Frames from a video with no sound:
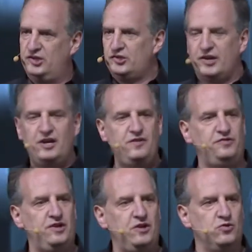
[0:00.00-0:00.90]
just like you've
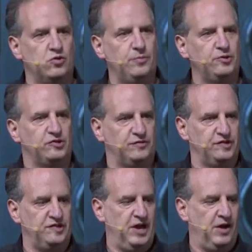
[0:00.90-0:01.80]
seen normal
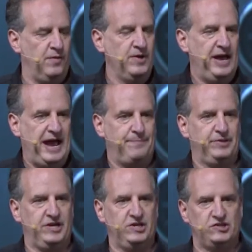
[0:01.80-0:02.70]
ServiceNow
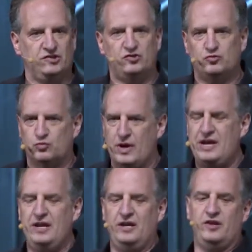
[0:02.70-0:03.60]
applications. It's
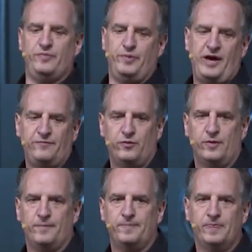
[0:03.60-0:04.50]
right into the platform.